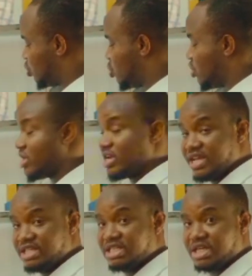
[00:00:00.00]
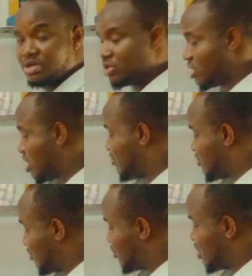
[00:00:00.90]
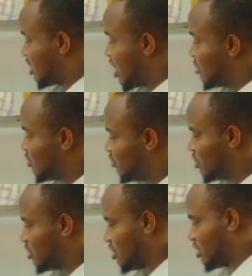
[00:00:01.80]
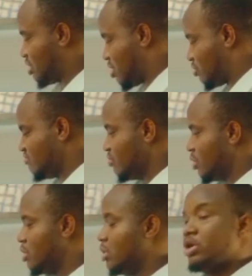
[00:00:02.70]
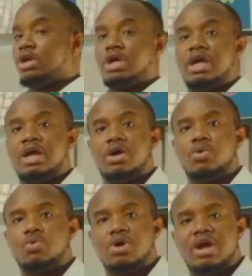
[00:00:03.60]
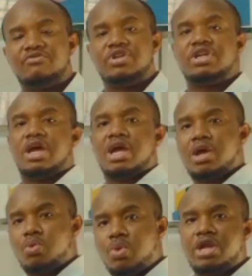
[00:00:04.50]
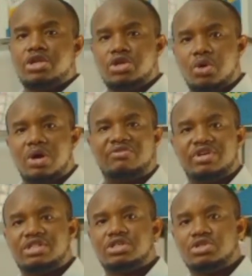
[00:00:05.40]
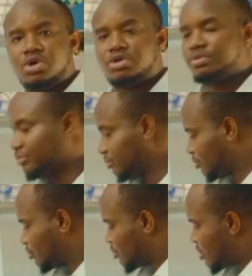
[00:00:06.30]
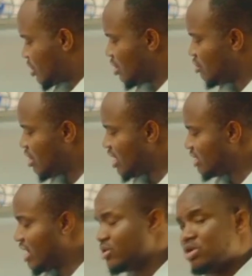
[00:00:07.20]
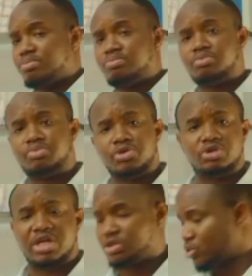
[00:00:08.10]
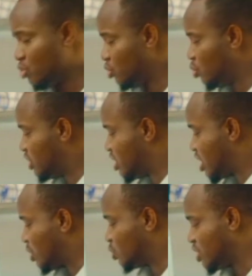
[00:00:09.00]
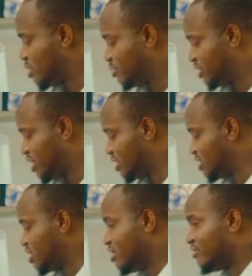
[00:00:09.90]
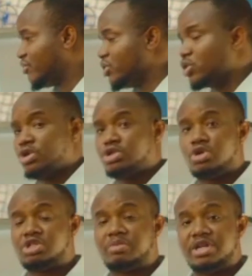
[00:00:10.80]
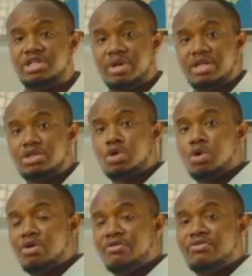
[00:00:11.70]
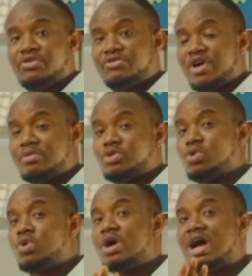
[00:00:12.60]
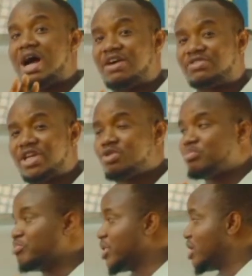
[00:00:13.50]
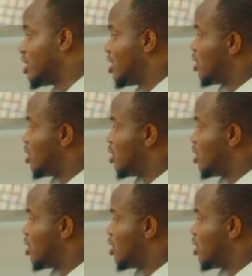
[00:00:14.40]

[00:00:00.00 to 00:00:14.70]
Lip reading: 280,000 naira, 5k times 56. Now, every year when your harvest is done, right, and your produce are sold, we take out 20% for the continuous management of your farm. So after you pay